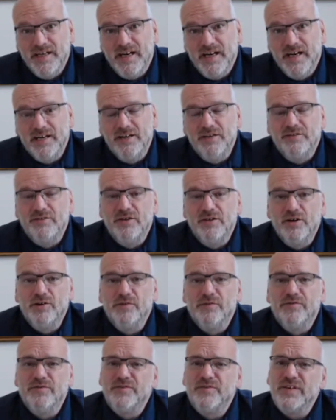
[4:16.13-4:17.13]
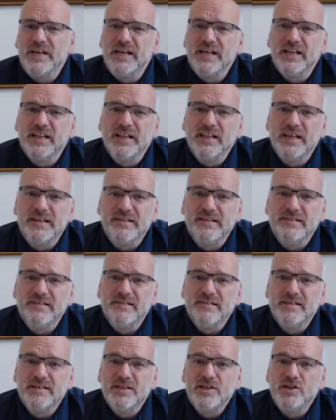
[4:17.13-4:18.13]
and as you feel that
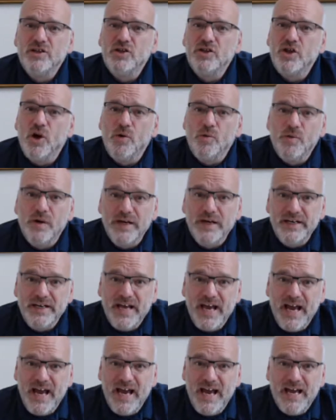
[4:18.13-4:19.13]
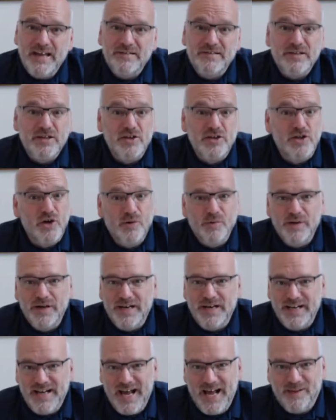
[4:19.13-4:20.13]
no one cares and no one
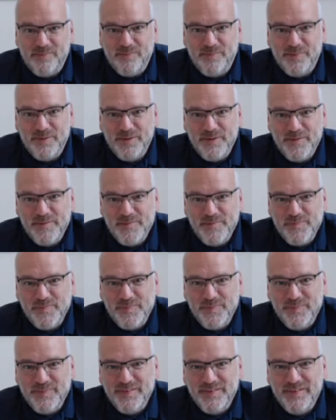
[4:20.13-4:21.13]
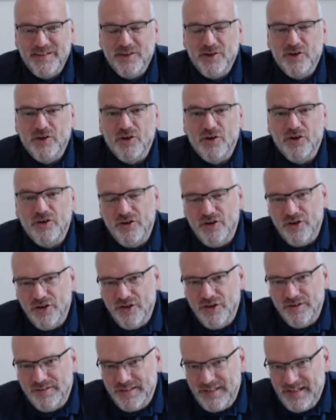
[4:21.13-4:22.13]
can help, God
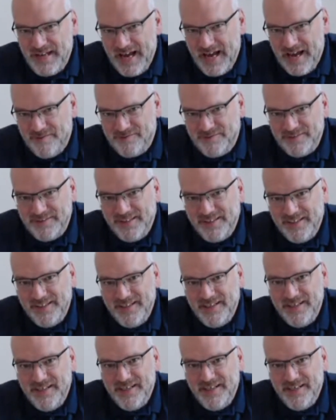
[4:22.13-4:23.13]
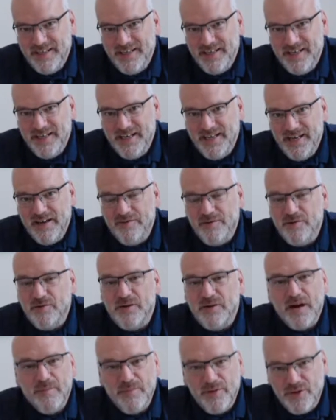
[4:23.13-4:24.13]
hears in heaven if you
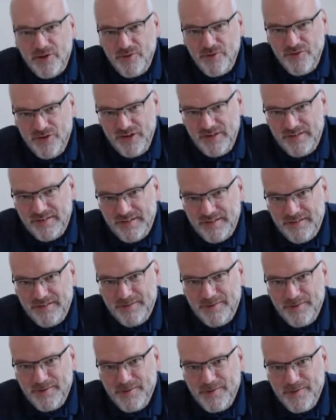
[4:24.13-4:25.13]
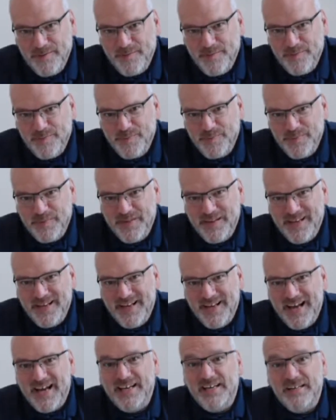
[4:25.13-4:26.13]
come through Jesus.
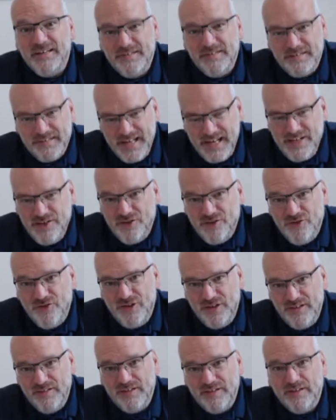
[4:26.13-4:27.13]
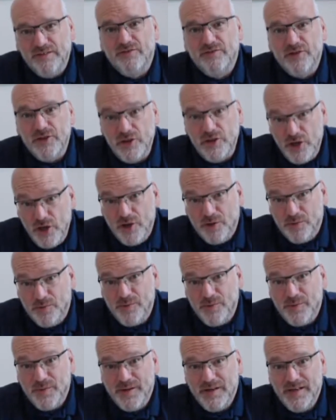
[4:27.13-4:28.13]
And he sent Jesus for you.
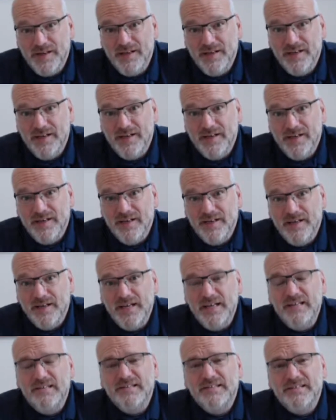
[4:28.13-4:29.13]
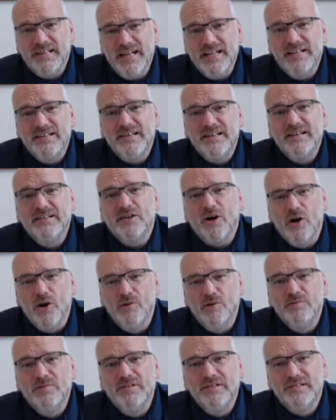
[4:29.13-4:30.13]
He sent his
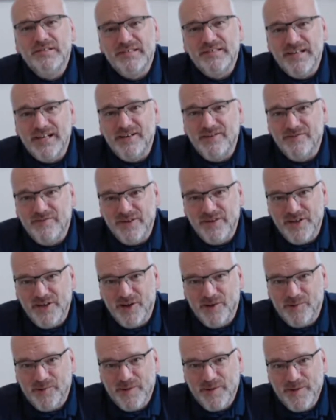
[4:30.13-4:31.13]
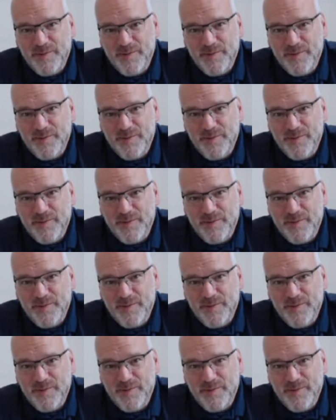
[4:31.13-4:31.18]
own son for you.